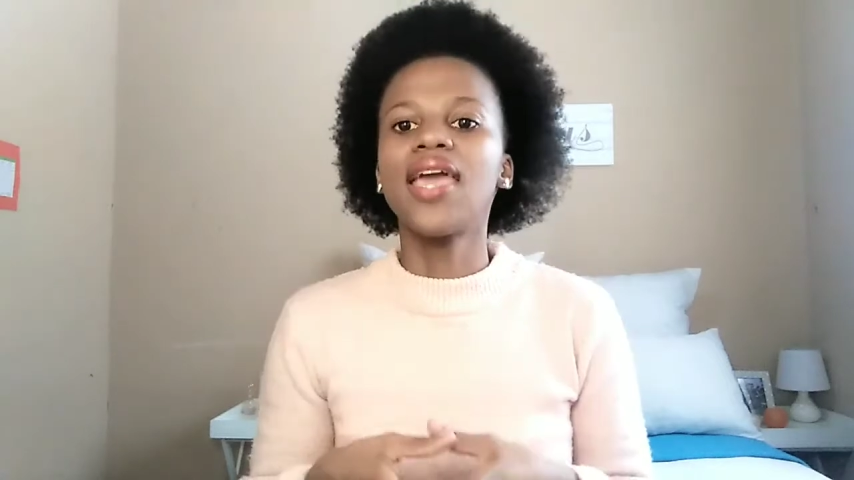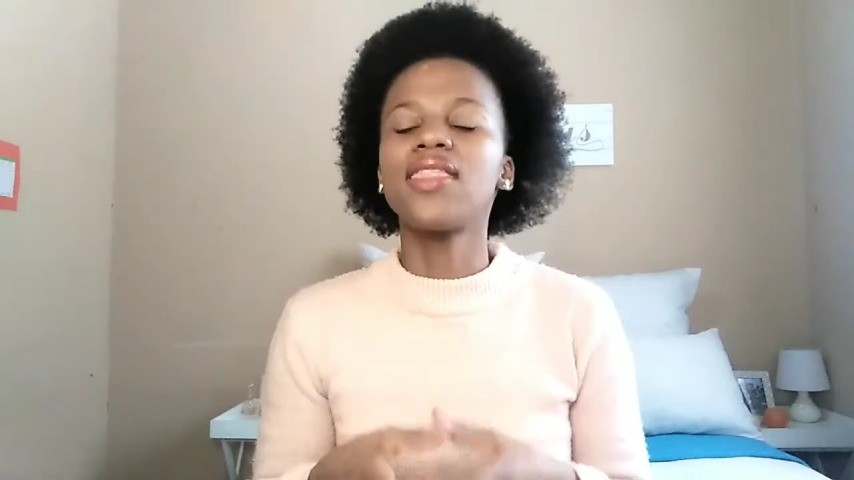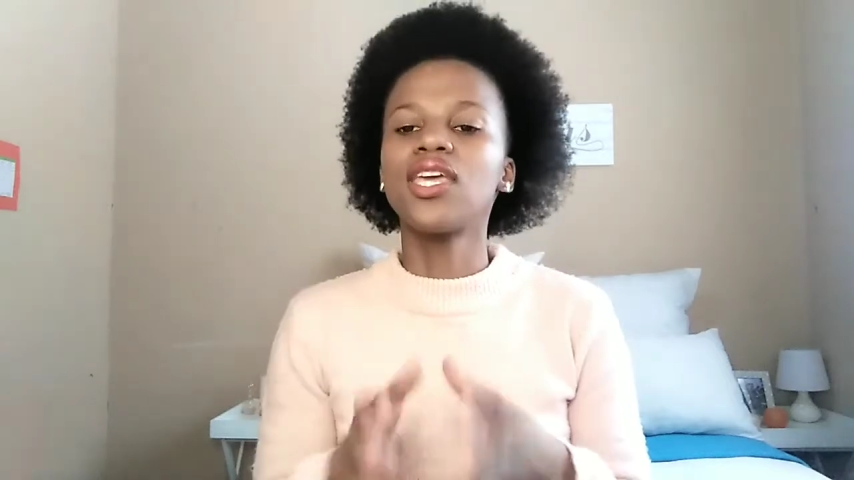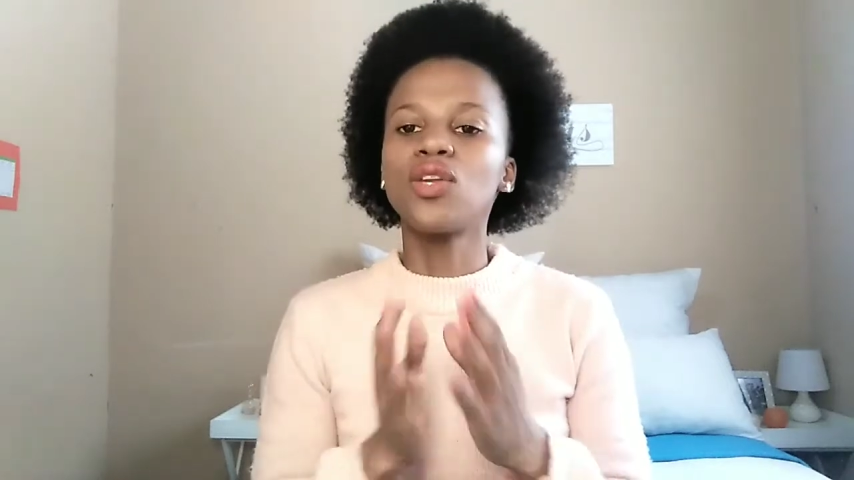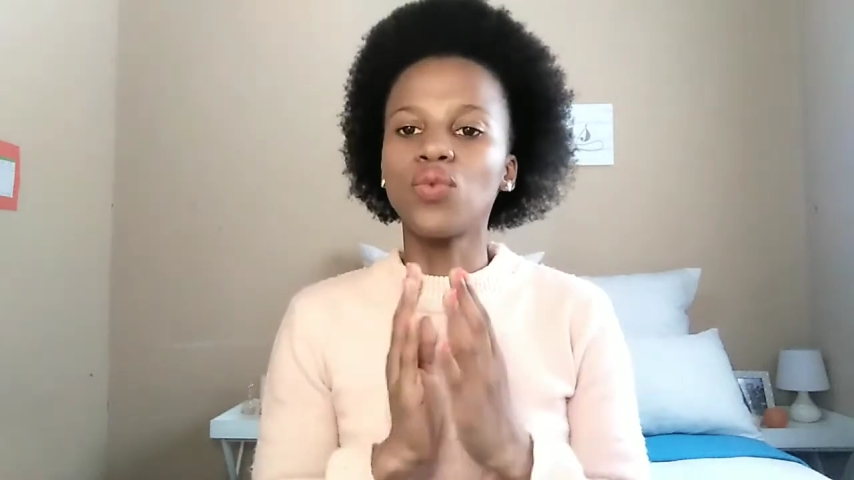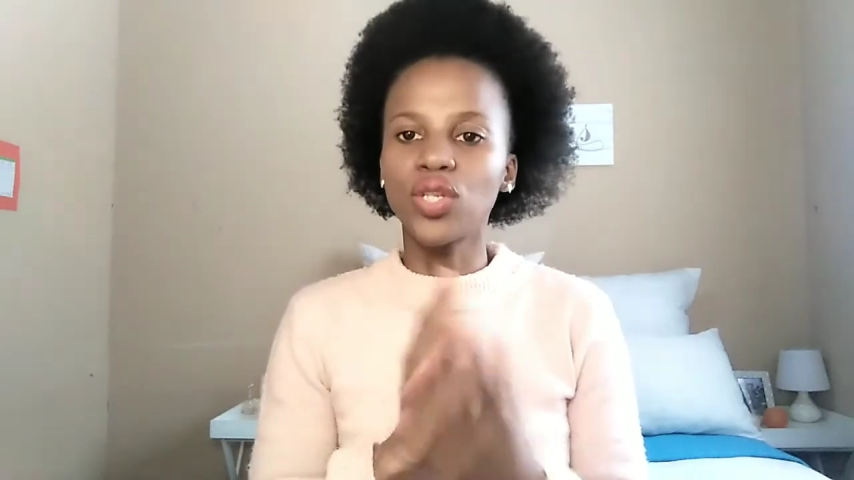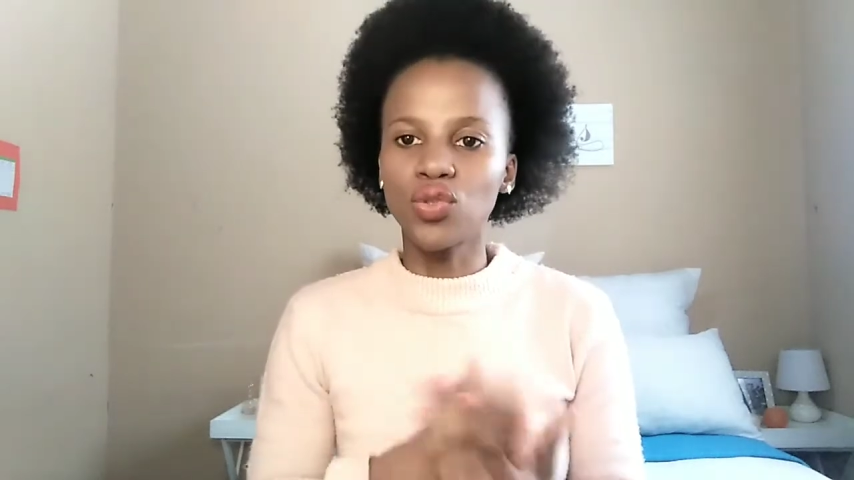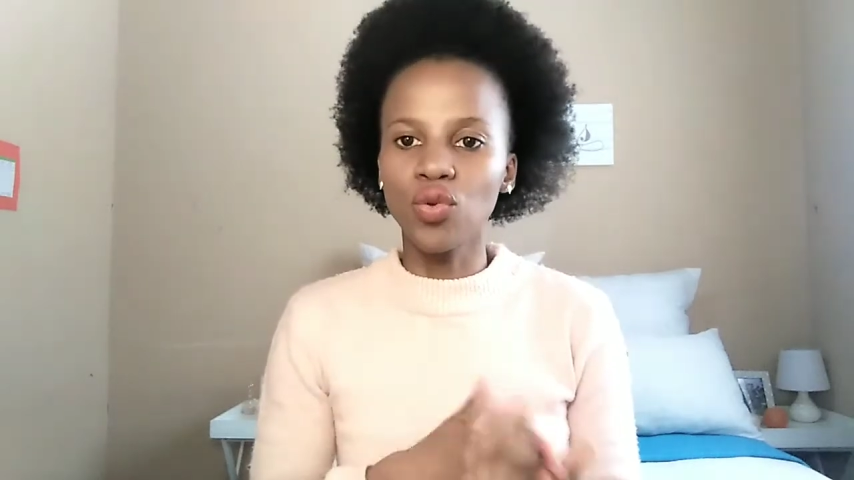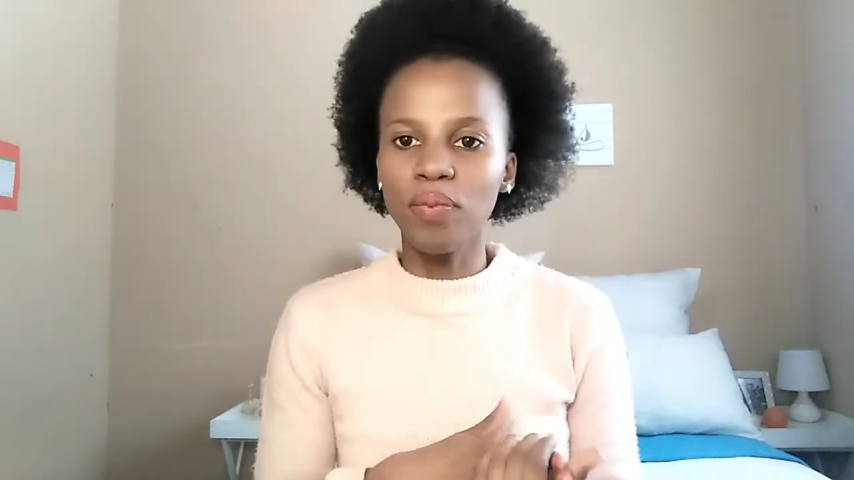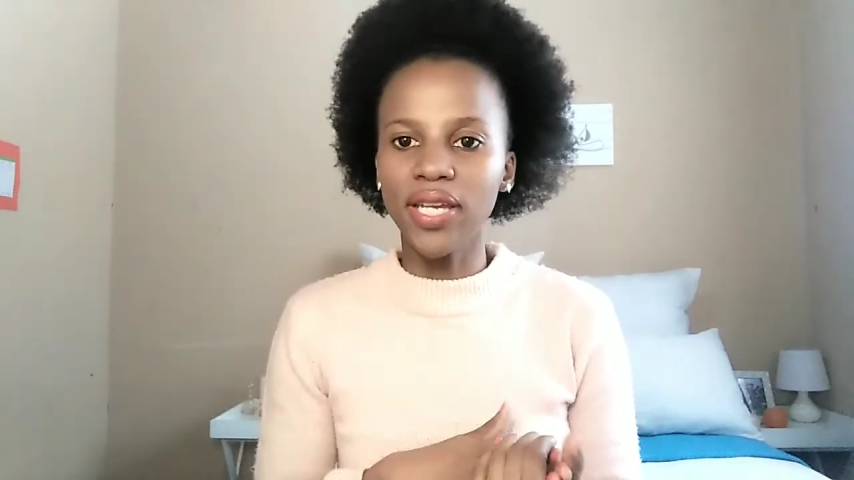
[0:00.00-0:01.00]
and then we
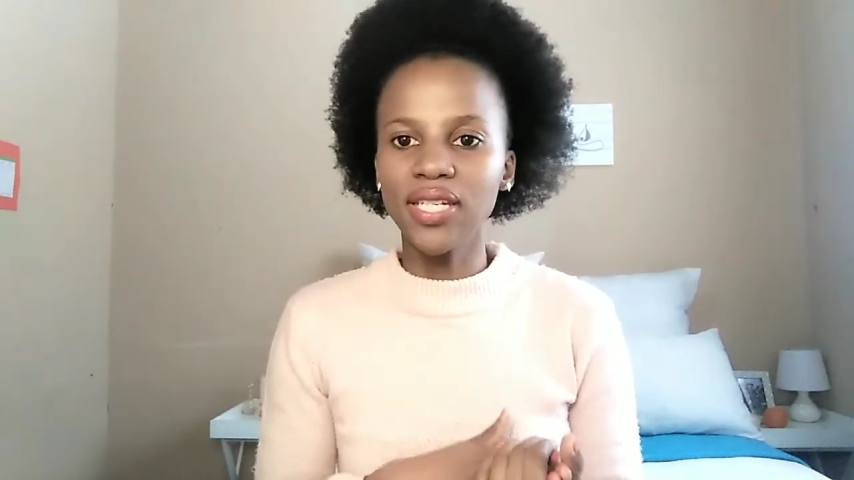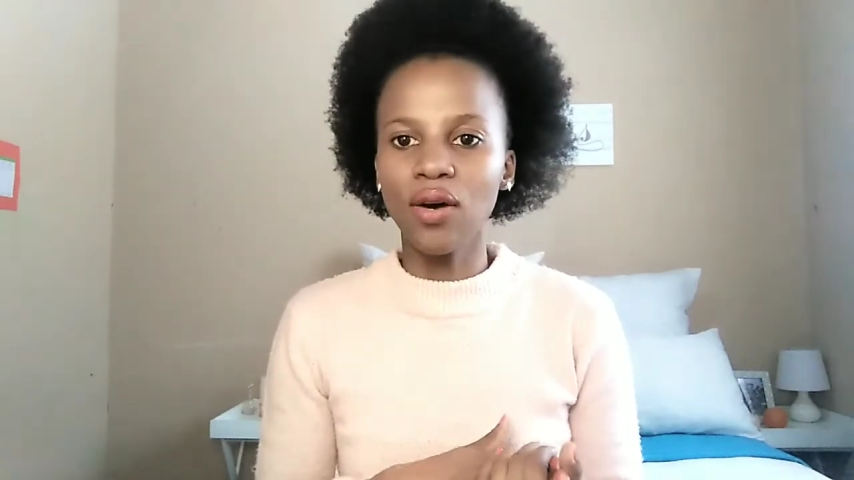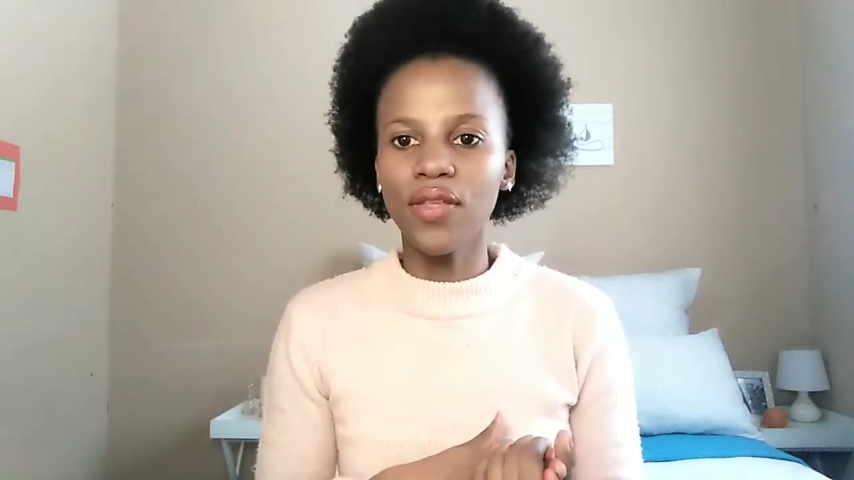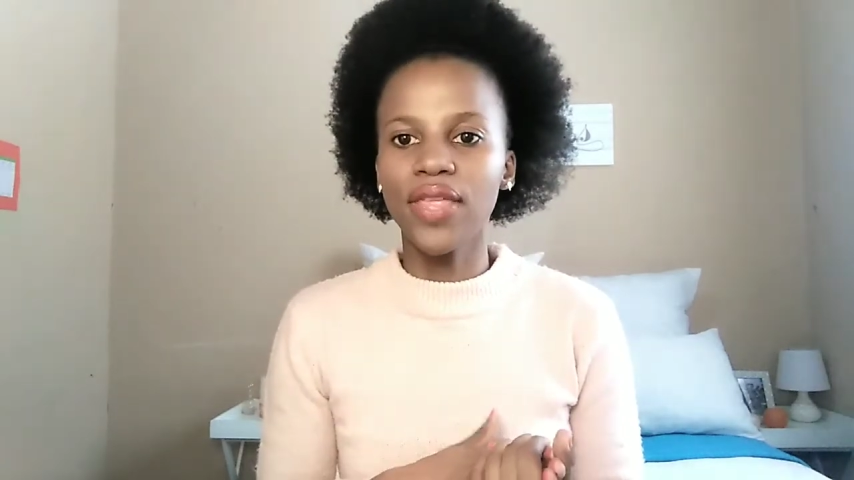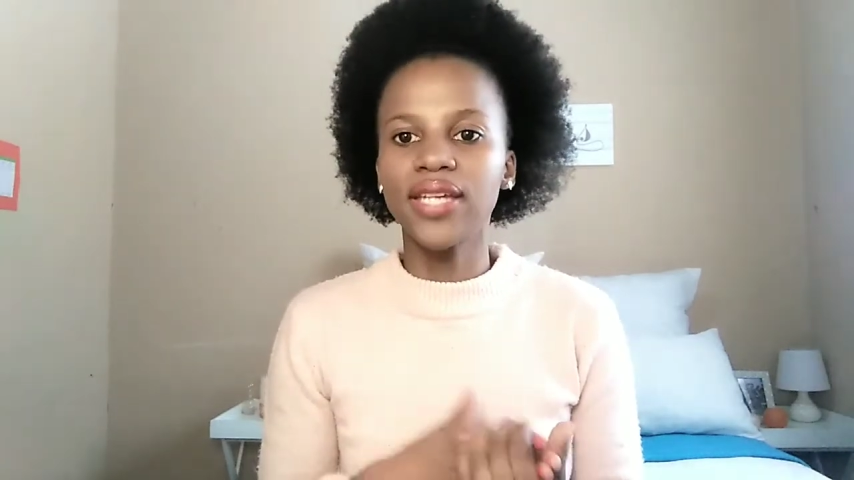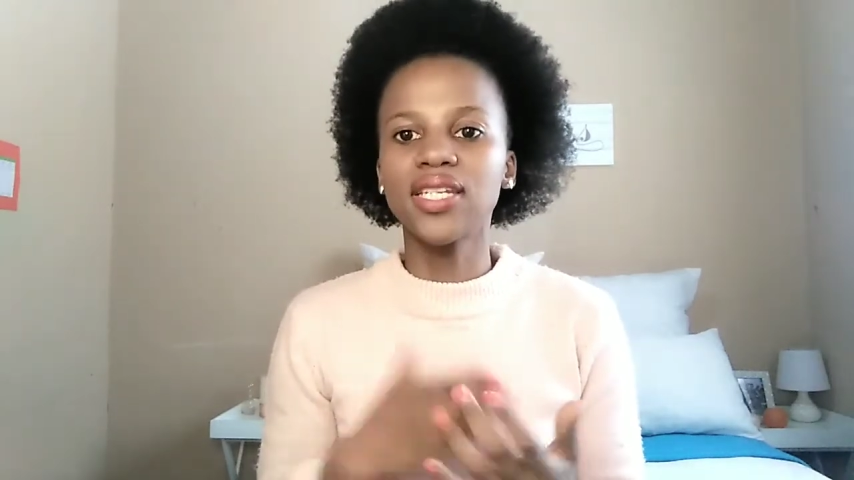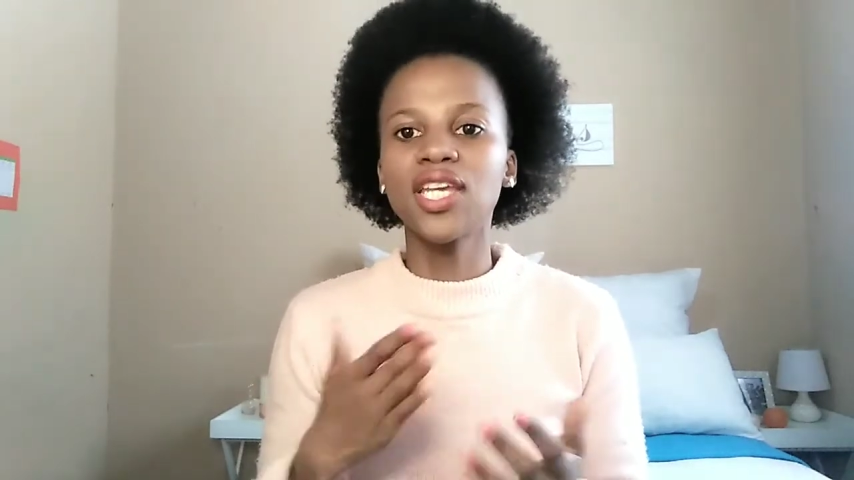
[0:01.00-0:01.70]
do better on that.